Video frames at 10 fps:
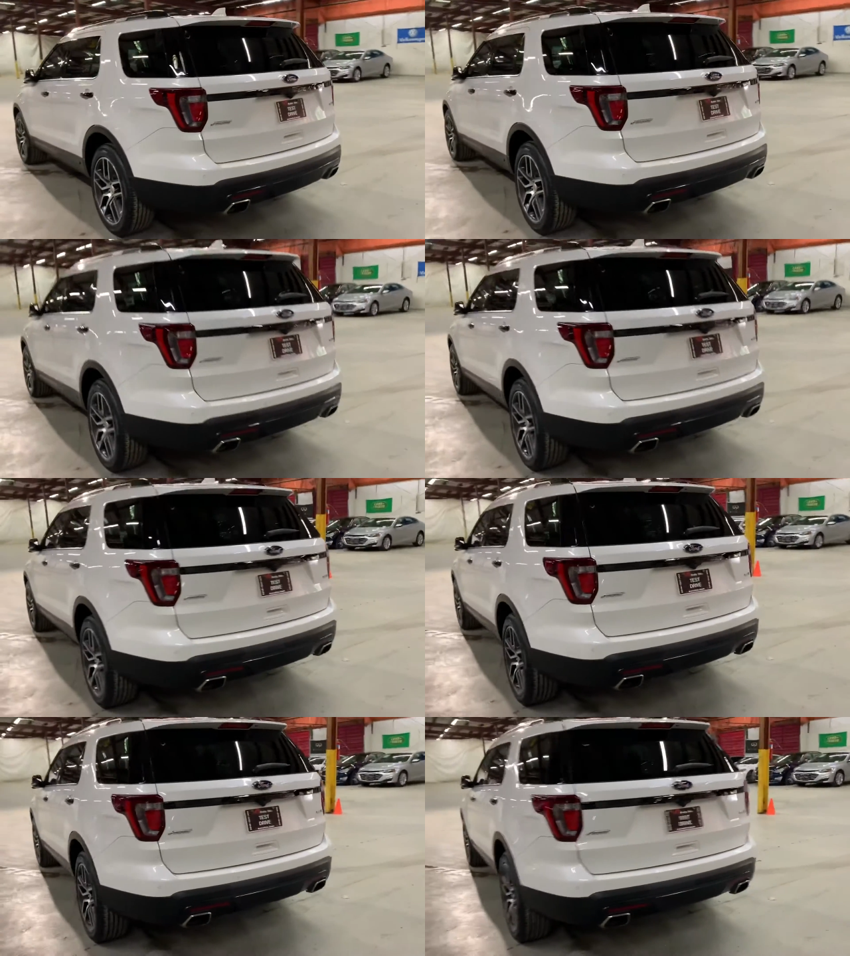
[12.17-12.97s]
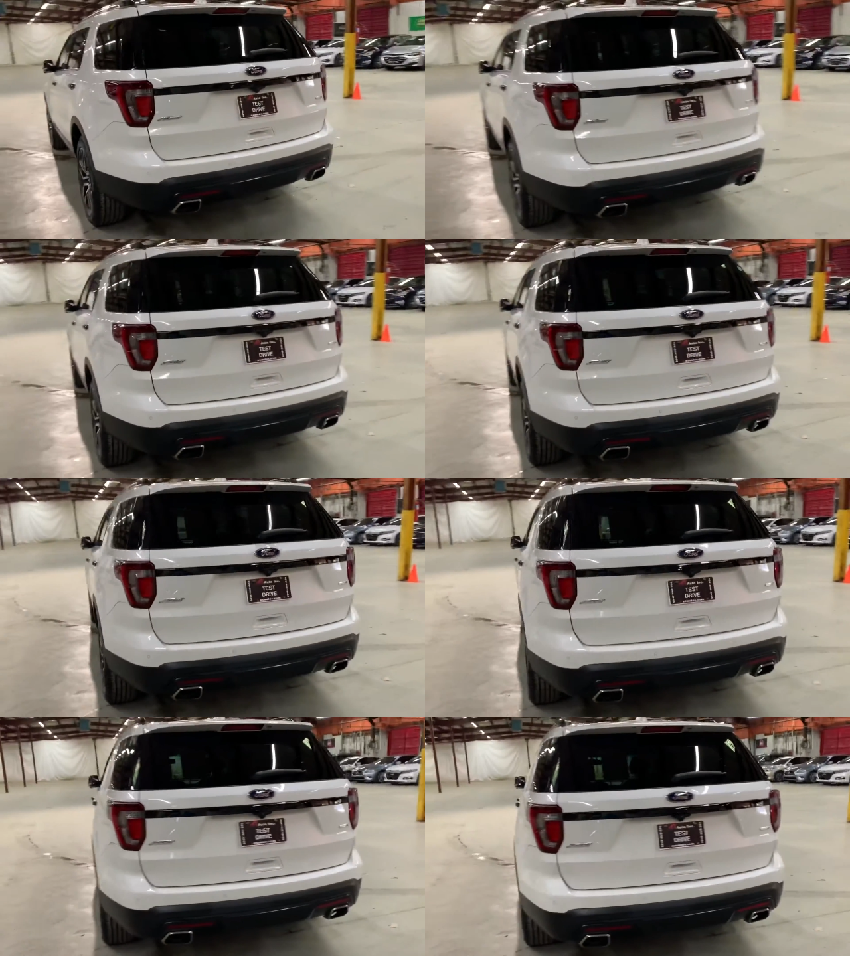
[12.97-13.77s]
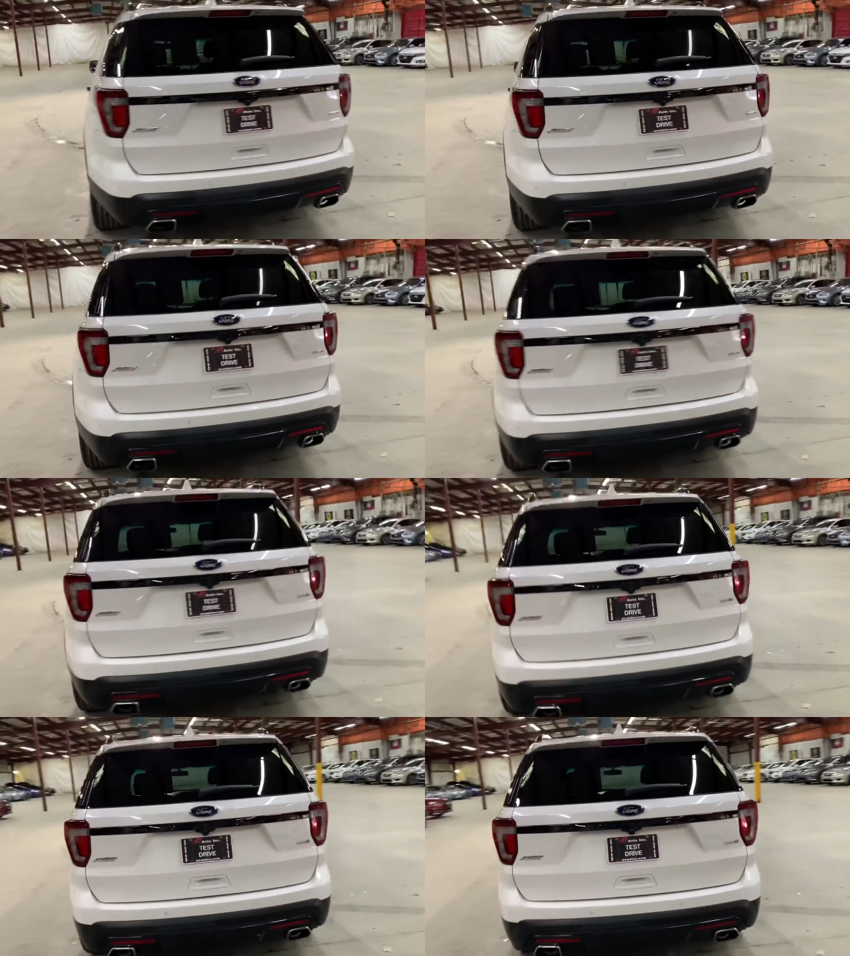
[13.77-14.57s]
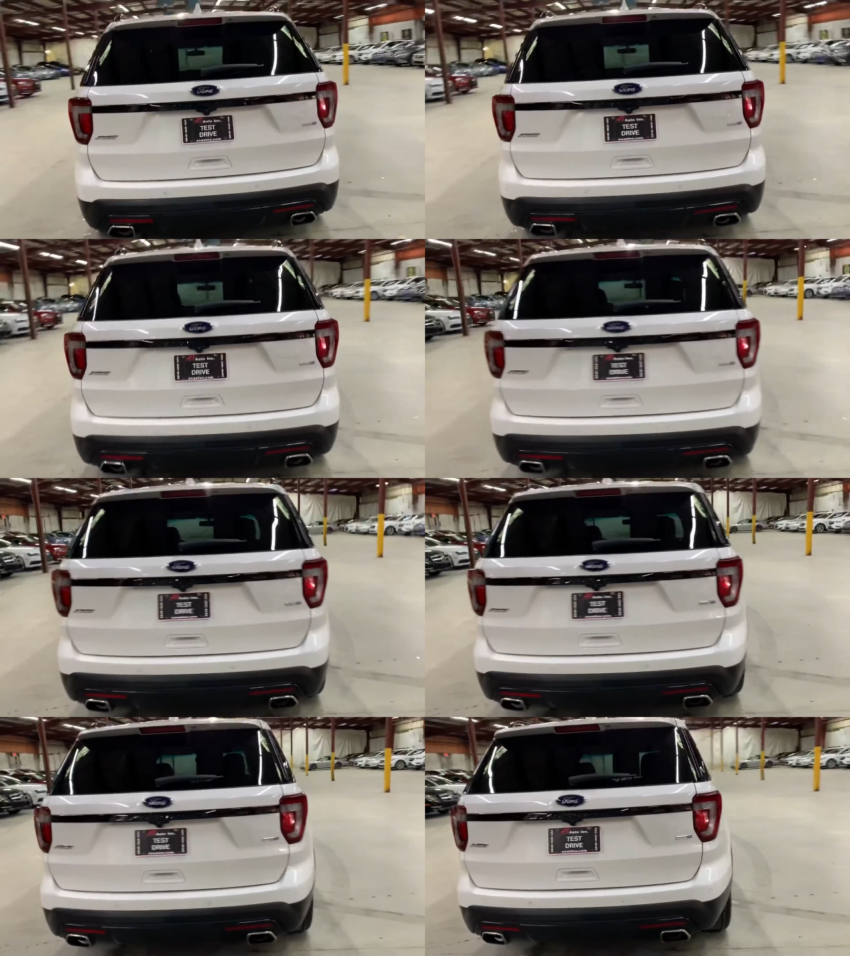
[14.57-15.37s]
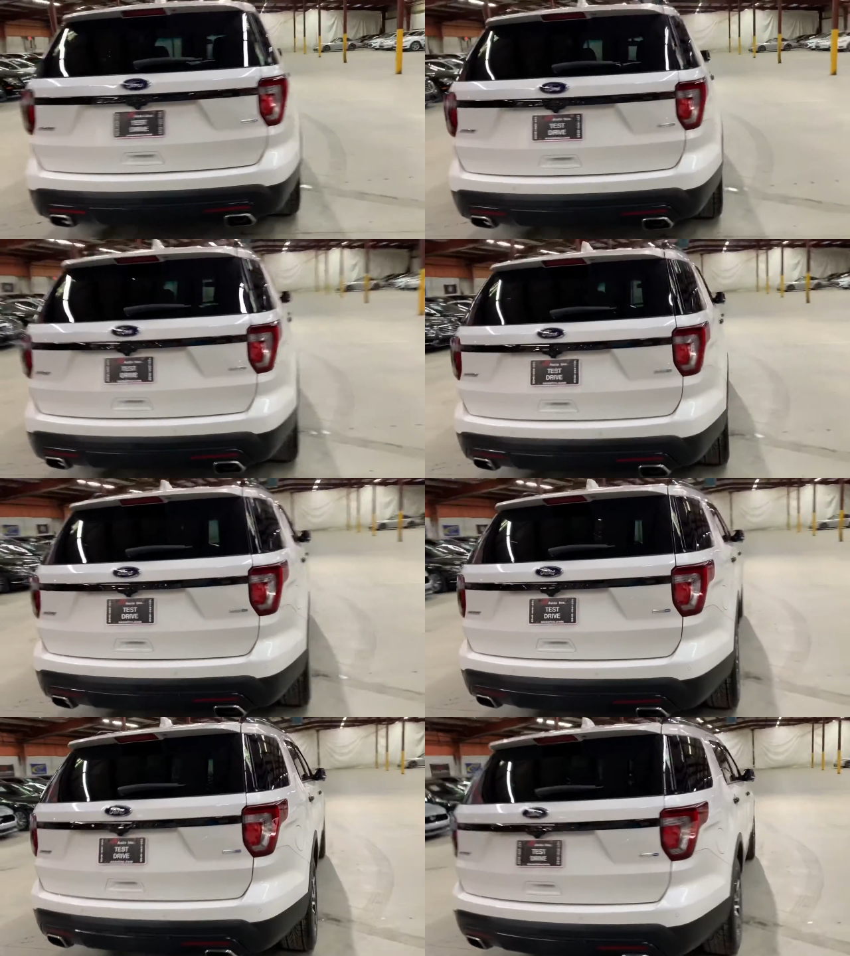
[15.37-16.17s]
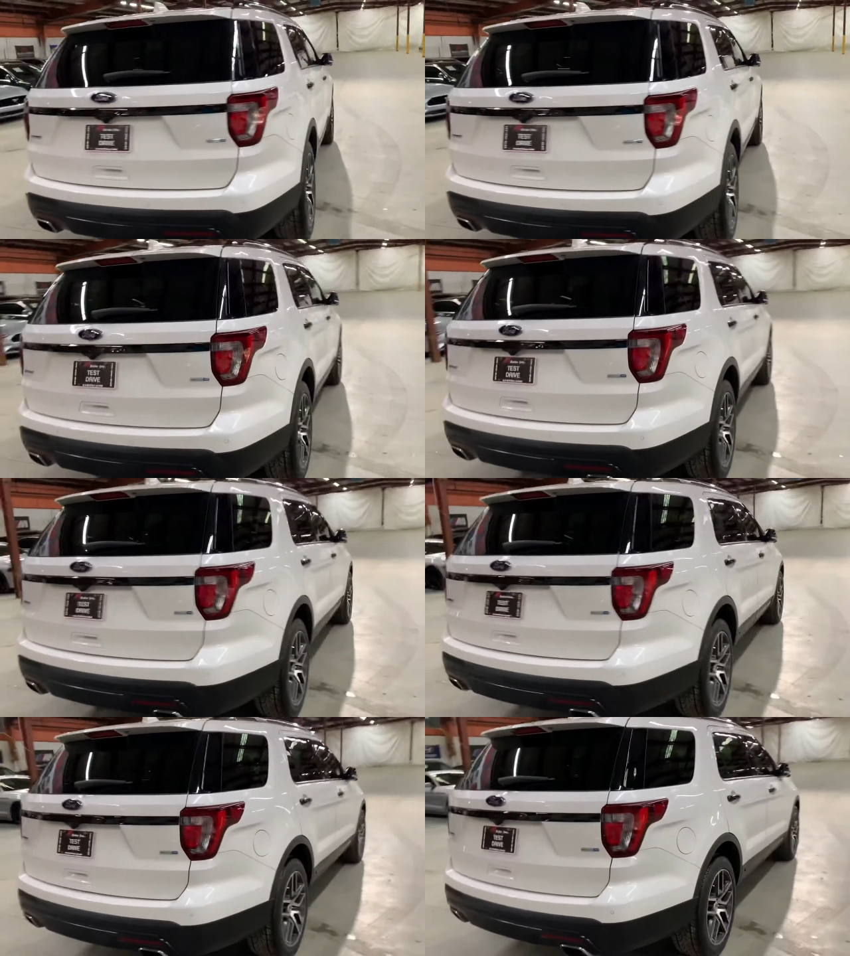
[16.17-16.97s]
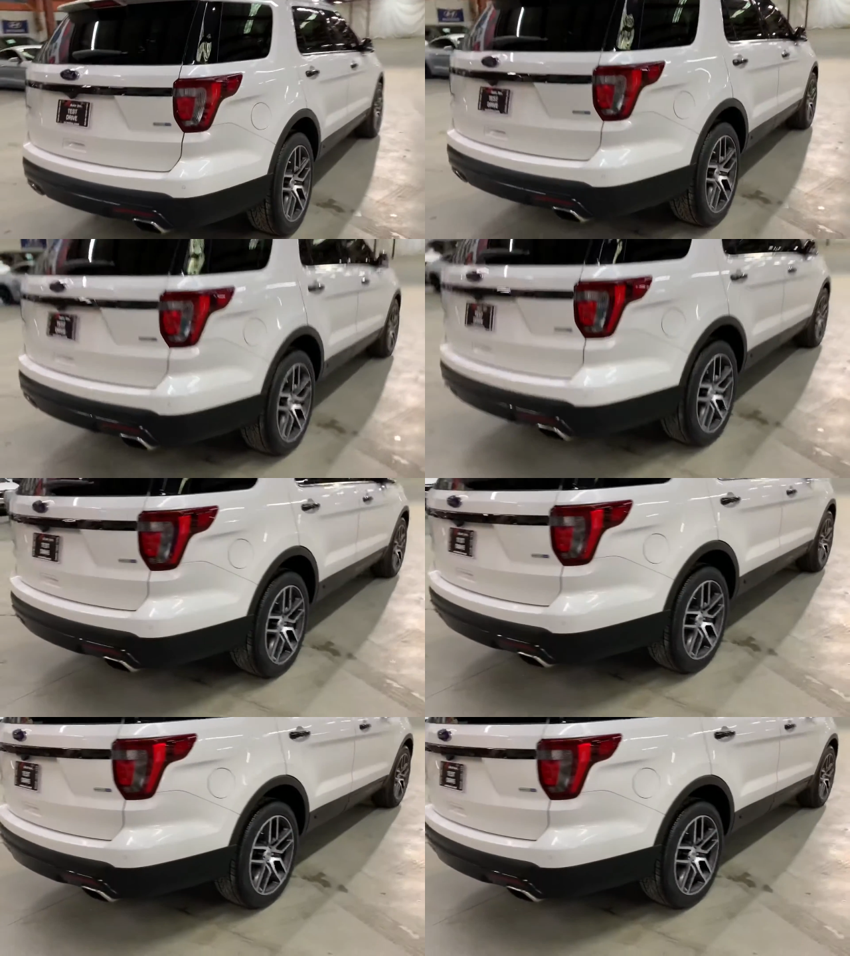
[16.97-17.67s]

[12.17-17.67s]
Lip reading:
Nobody's mouth can be seen.